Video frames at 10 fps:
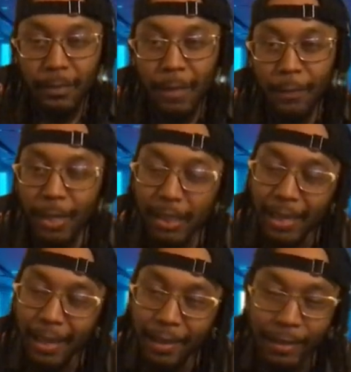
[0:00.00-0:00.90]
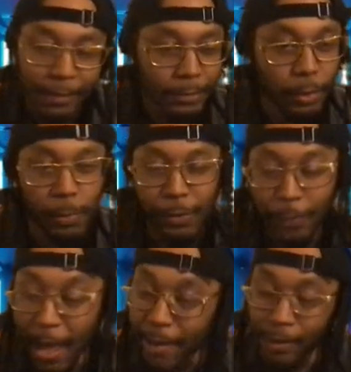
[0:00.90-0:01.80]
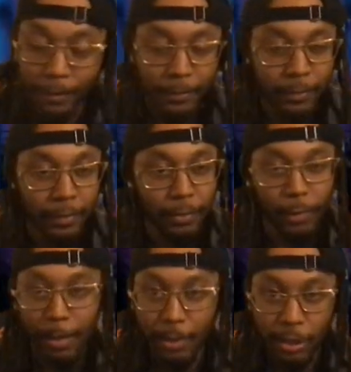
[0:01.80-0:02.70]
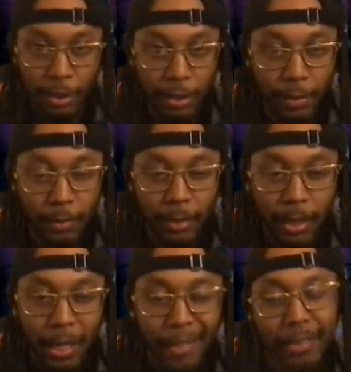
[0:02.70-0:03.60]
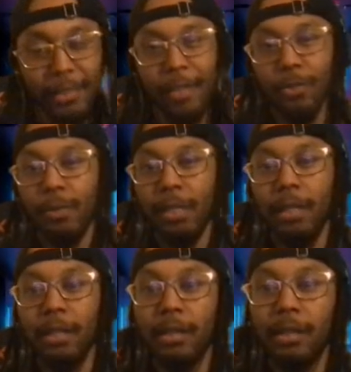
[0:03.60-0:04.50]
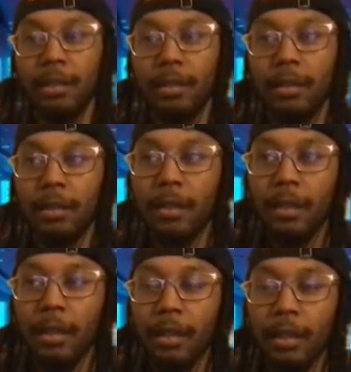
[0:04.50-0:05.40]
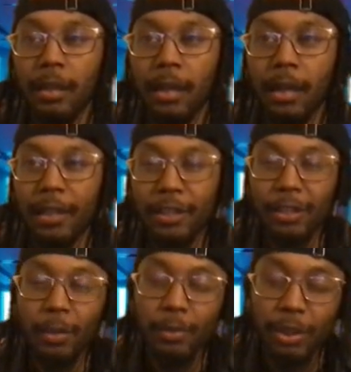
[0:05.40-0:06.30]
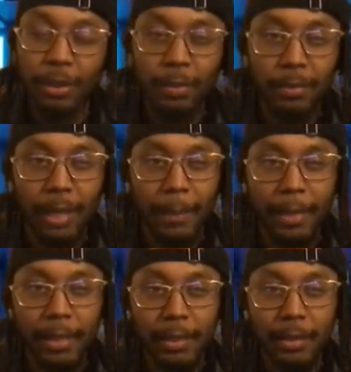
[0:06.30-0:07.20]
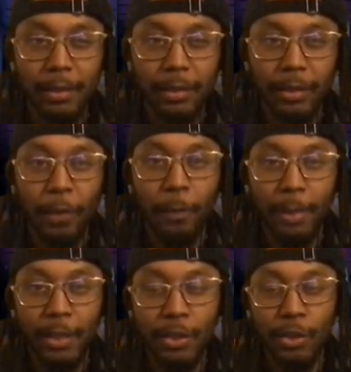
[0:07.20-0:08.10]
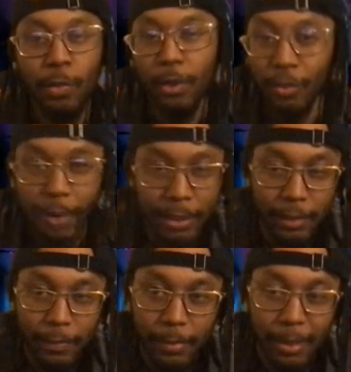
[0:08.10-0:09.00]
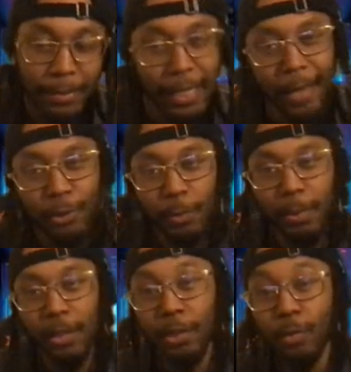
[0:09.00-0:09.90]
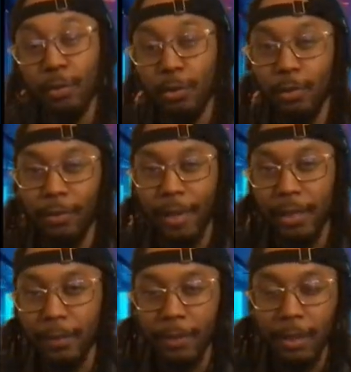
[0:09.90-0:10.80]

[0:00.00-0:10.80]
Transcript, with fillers: Vixen, you was fire. Great material. I just think you need a uh, slow, slow. You know what I mean? Don't be too aggressive. Sometimes you be a little too aggressive.